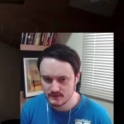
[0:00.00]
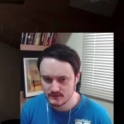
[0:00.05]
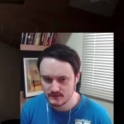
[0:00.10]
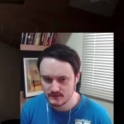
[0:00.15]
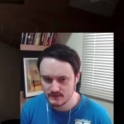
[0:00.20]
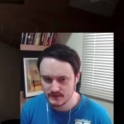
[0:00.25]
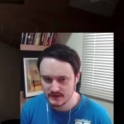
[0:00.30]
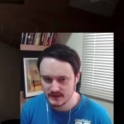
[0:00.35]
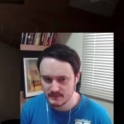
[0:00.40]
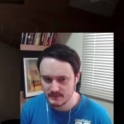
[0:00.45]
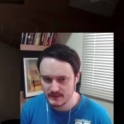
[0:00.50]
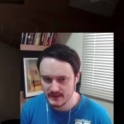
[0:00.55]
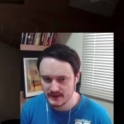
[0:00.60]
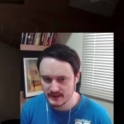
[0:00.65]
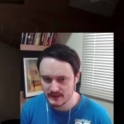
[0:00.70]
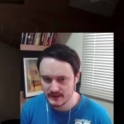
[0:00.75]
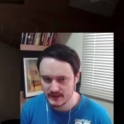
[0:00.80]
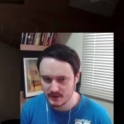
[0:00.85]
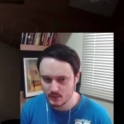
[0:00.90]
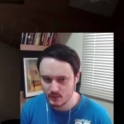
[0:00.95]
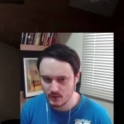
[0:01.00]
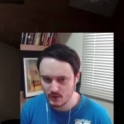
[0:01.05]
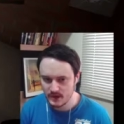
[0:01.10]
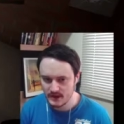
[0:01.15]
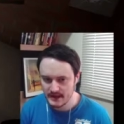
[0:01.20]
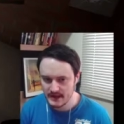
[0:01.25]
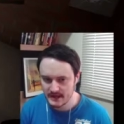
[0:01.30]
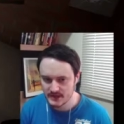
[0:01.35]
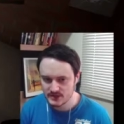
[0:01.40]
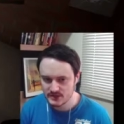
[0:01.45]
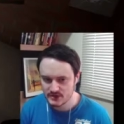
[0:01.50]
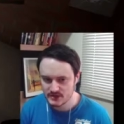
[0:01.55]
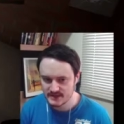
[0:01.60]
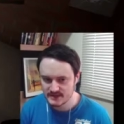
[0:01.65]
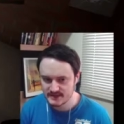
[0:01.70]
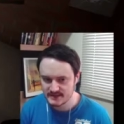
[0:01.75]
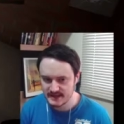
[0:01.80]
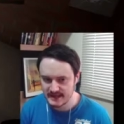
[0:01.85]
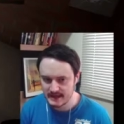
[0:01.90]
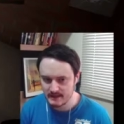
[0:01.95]
You can make like one extra
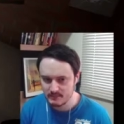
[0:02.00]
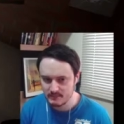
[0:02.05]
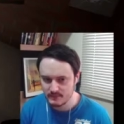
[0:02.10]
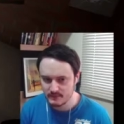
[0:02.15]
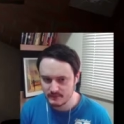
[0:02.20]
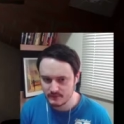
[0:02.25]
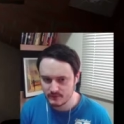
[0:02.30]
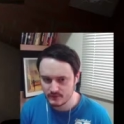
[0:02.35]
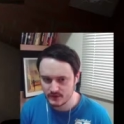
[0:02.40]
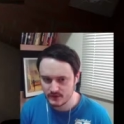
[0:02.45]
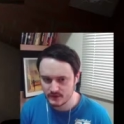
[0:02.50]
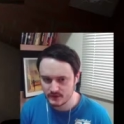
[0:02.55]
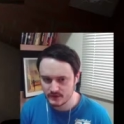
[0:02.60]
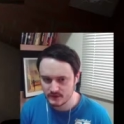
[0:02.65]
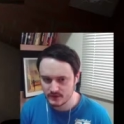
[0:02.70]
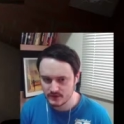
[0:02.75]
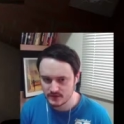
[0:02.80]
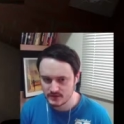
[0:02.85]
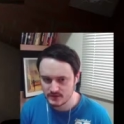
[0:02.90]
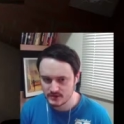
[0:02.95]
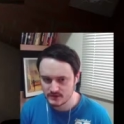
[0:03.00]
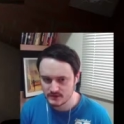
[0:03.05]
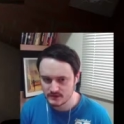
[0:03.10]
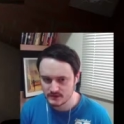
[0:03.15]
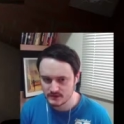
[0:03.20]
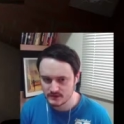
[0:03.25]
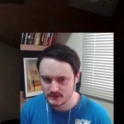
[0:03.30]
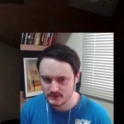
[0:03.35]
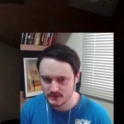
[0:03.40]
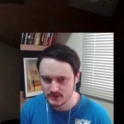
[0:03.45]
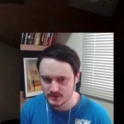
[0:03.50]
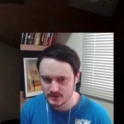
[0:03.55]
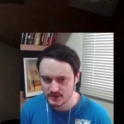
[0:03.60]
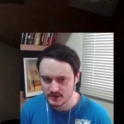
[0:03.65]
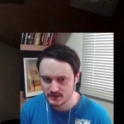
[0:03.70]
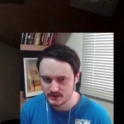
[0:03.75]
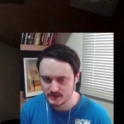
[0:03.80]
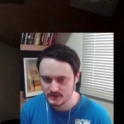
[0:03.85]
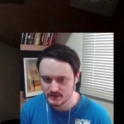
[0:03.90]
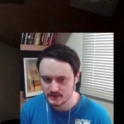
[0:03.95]
step before you touch the
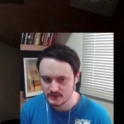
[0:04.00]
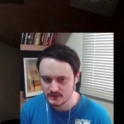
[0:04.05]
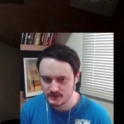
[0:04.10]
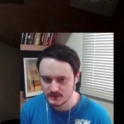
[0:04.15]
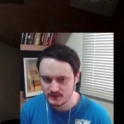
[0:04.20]
trigger zone.